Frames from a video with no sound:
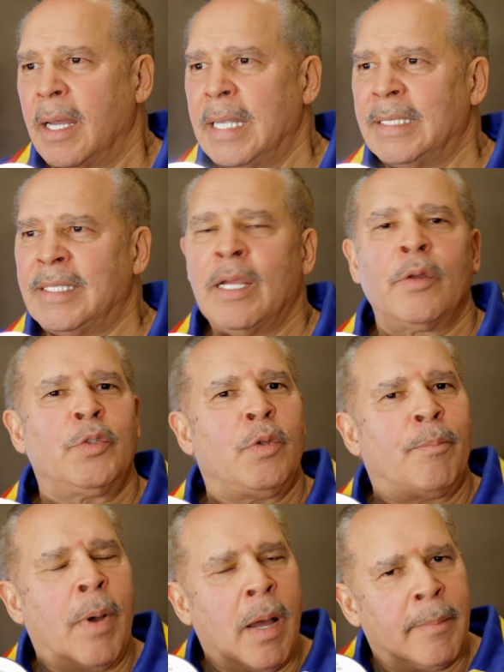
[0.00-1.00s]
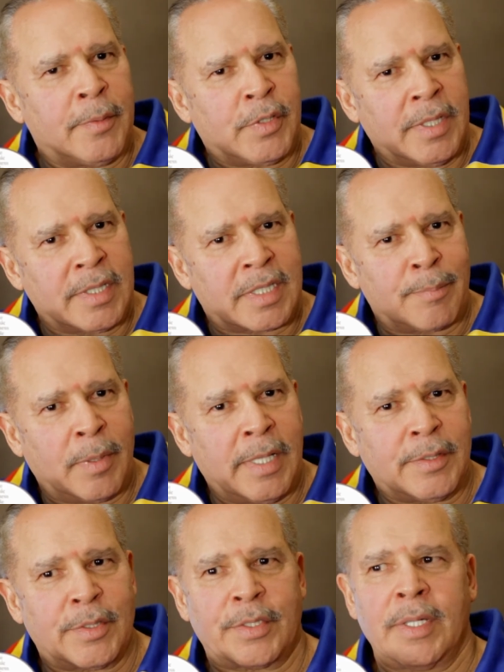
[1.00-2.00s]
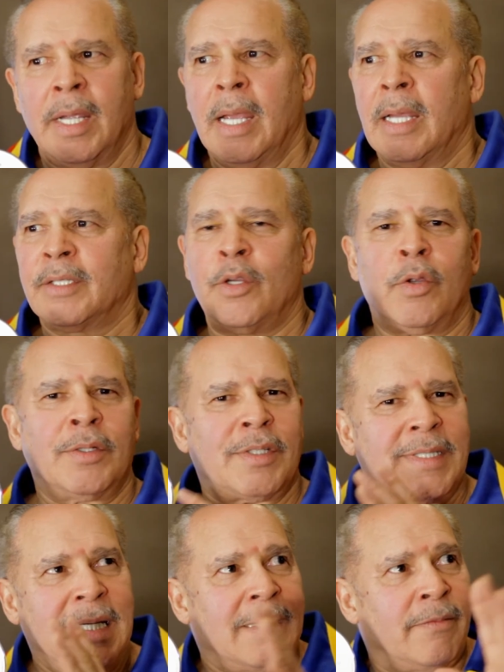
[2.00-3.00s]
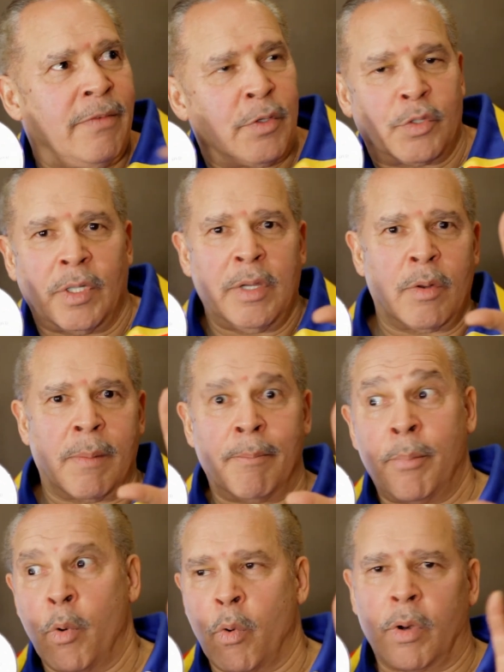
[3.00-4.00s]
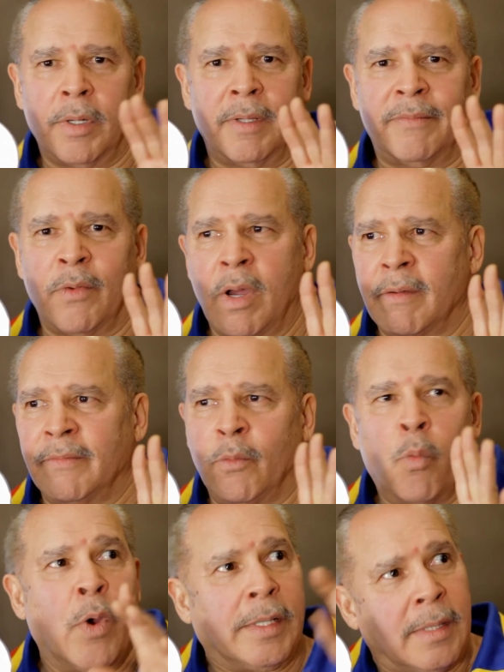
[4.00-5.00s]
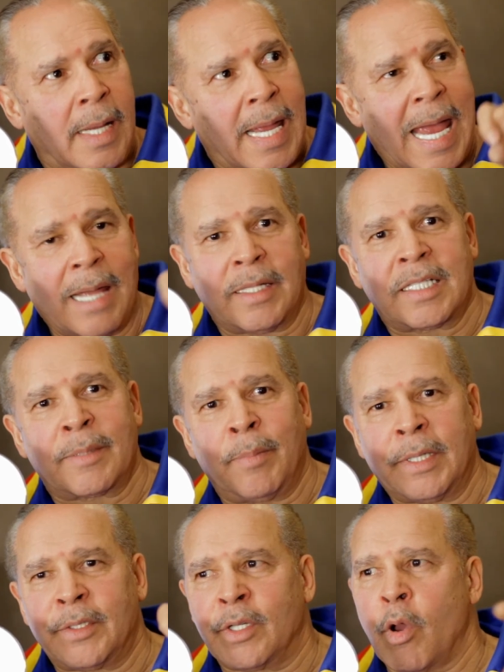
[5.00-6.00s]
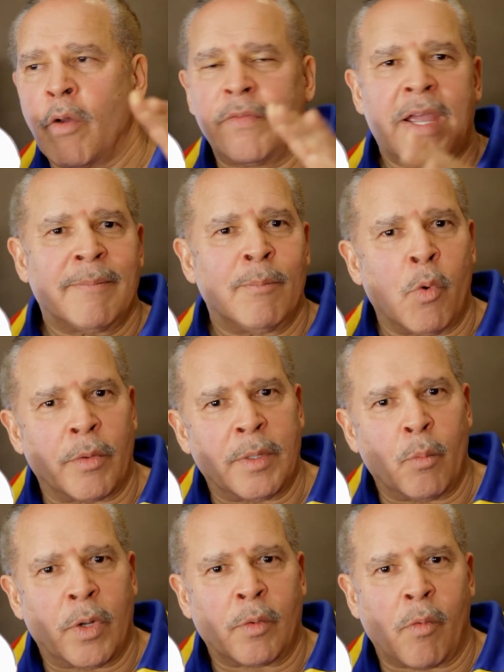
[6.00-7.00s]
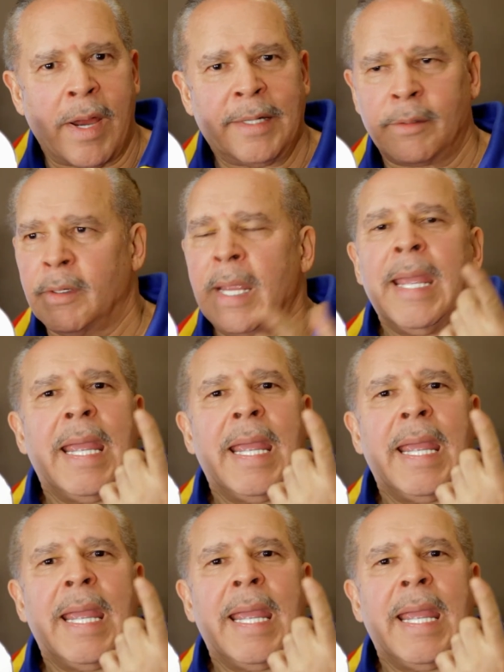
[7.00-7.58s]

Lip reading: It tells you publishing splits, so you can see it visually on a board of how the splits go if you have more than one writer.